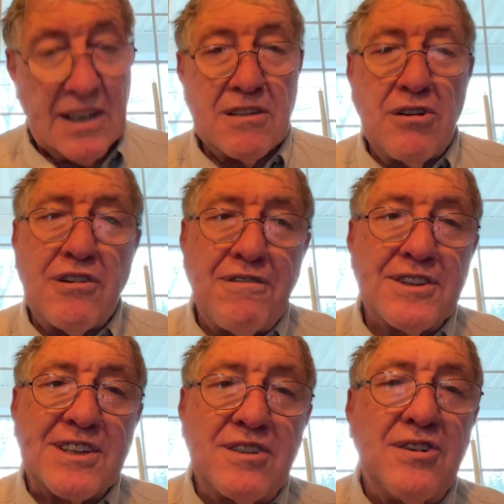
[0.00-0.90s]
Look for
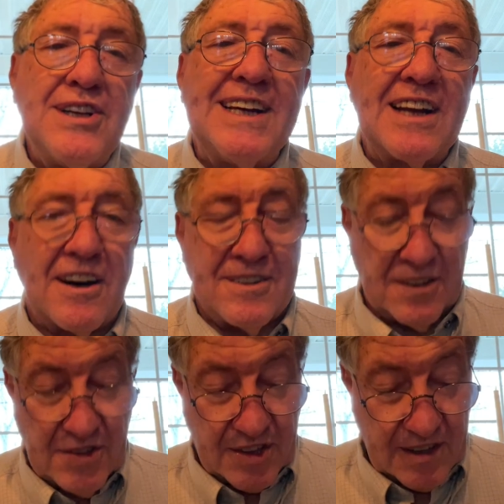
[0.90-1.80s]
the good in
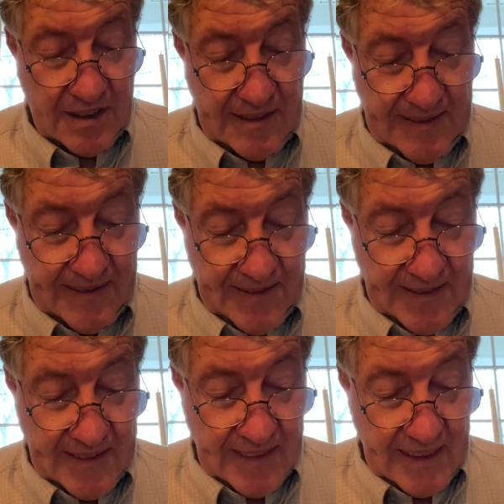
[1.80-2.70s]
others
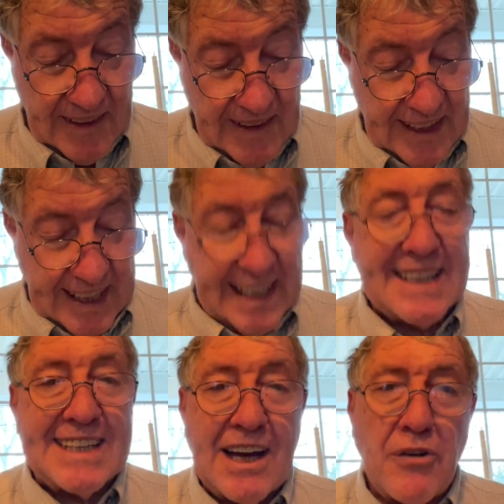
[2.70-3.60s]

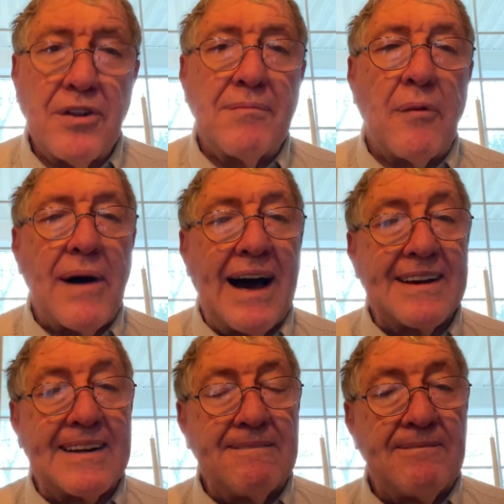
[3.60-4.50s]
and tell them about
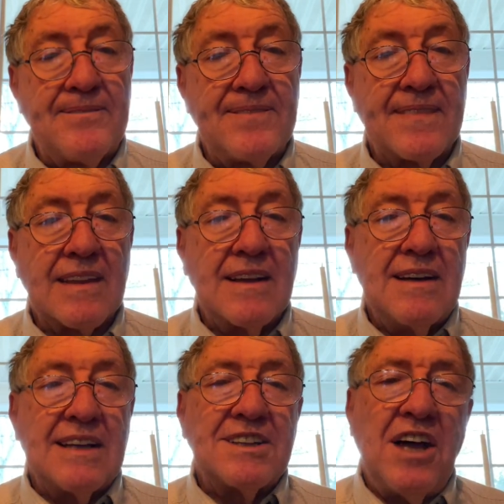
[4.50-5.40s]
it.
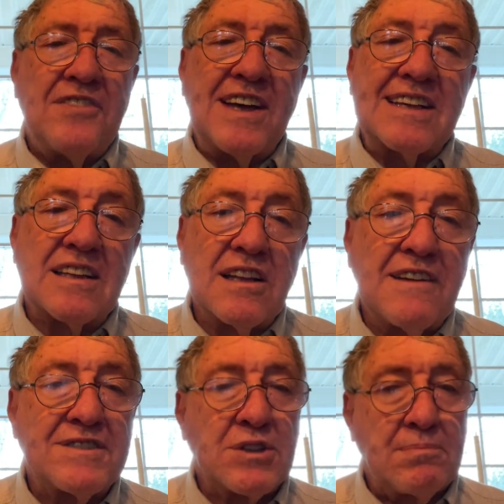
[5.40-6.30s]
Nothing
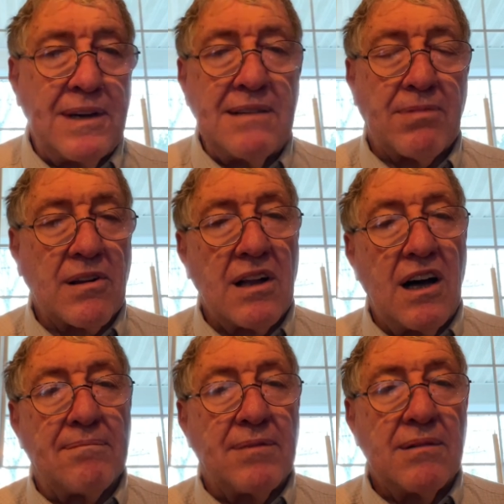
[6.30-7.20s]
lifts people
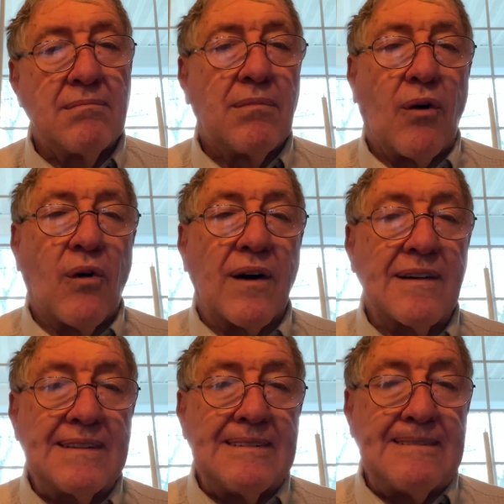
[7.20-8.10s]
up more
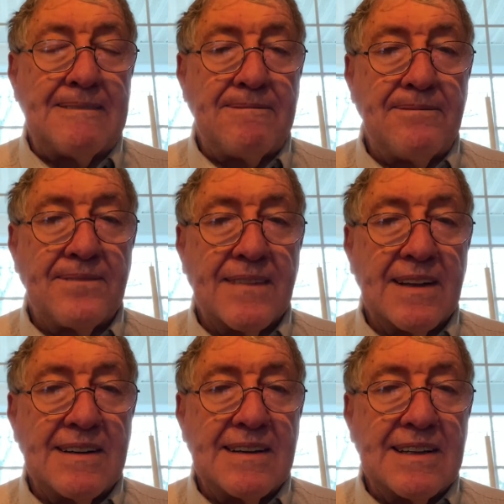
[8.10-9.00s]

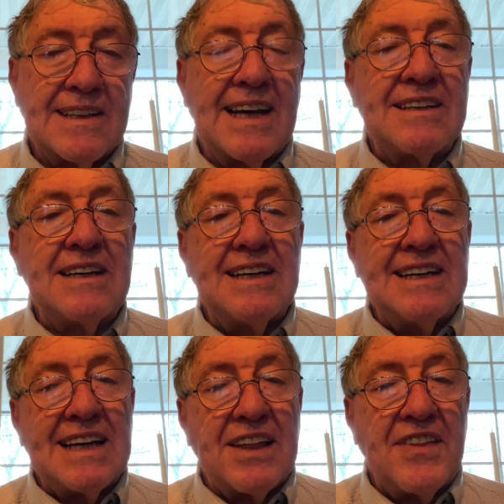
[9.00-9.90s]
than
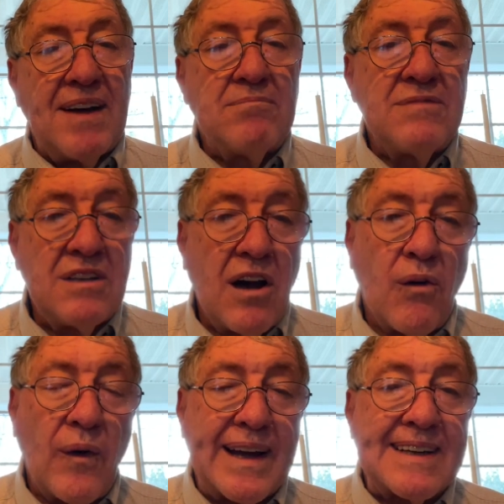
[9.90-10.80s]
them
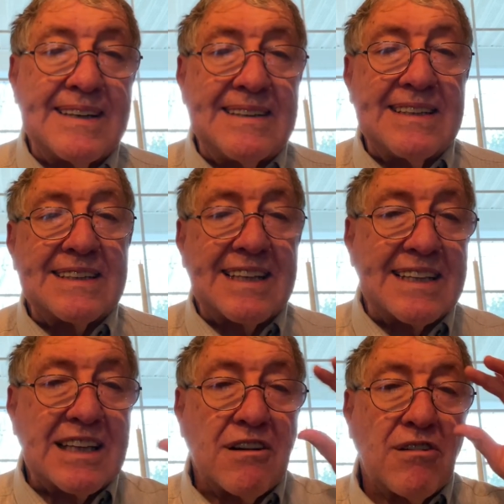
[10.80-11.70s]
knowing
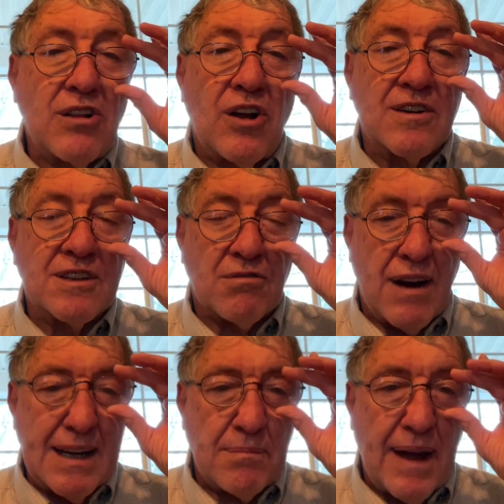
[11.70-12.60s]
that they're along the
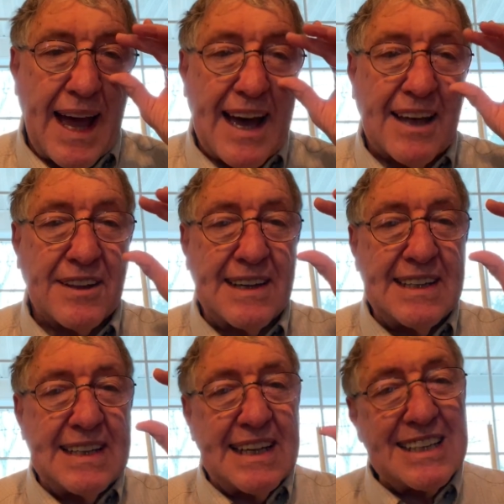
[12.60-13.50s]
right path
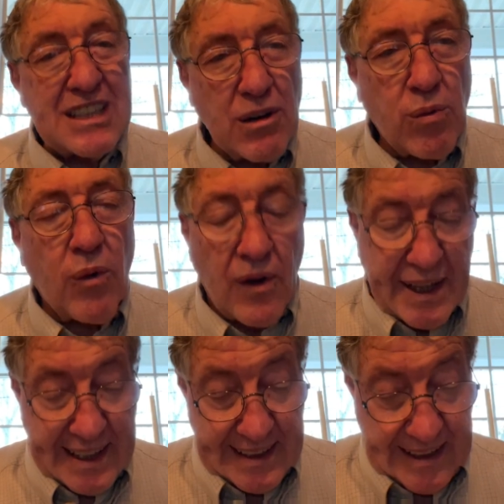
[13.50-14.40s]
and they're
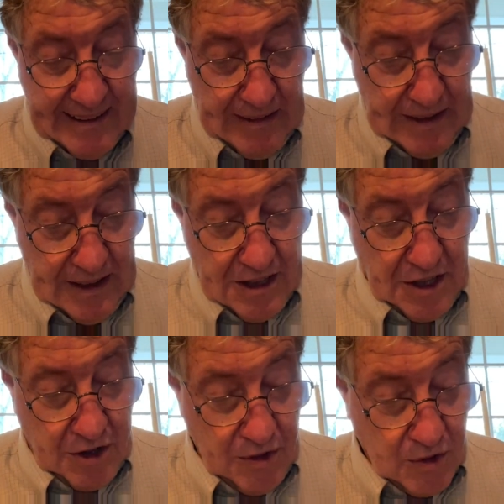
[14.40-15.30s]
working to
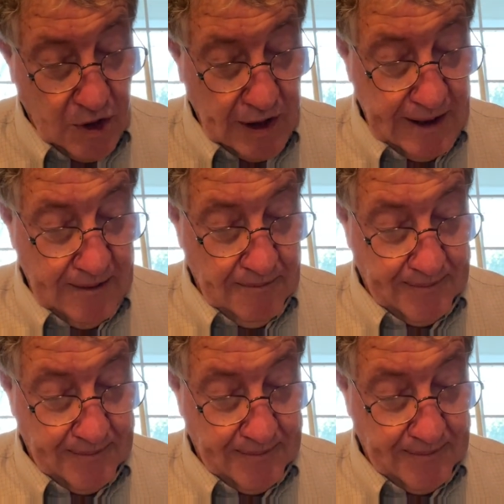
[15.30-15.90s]
do good.